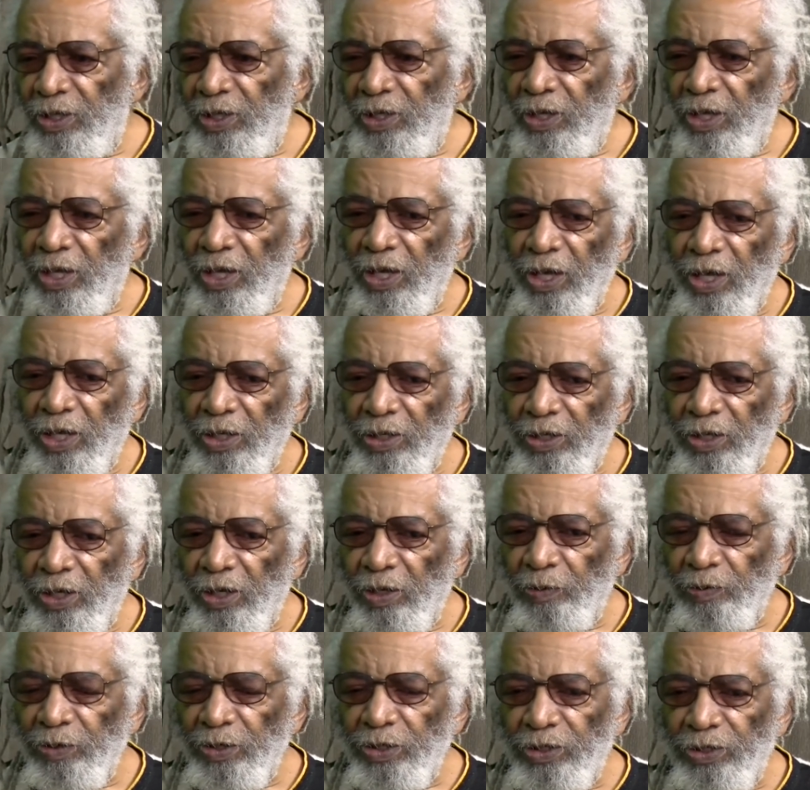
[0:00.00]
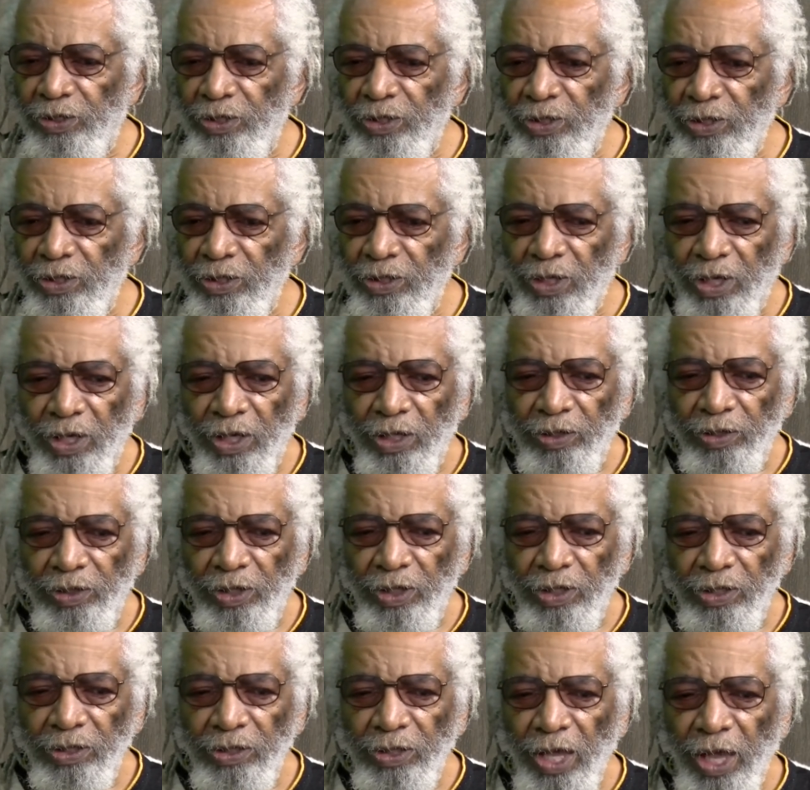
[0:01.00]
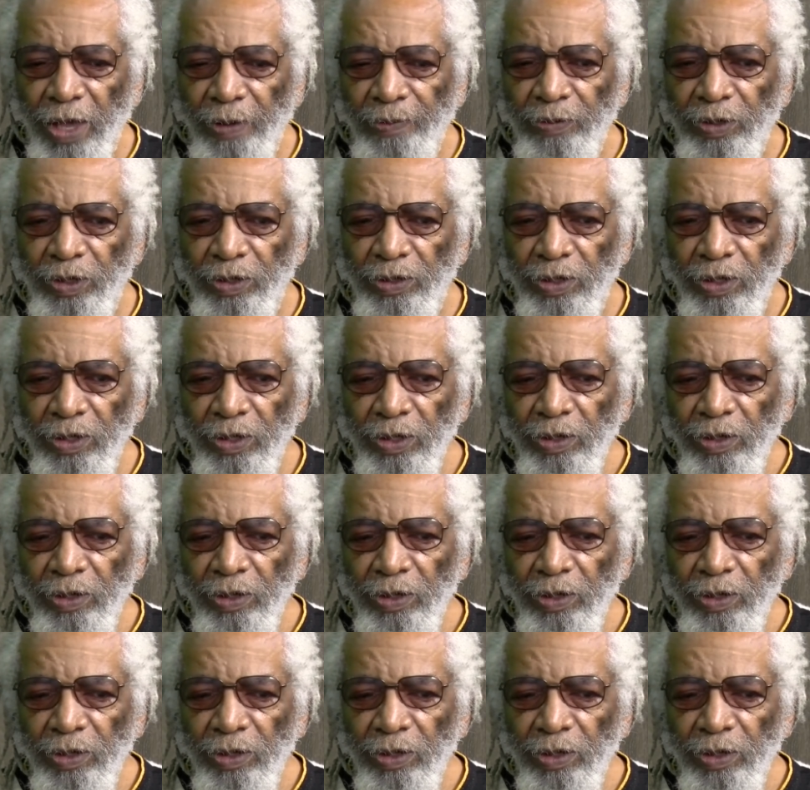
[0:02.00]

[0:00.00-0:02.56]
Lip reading: And we see things happening.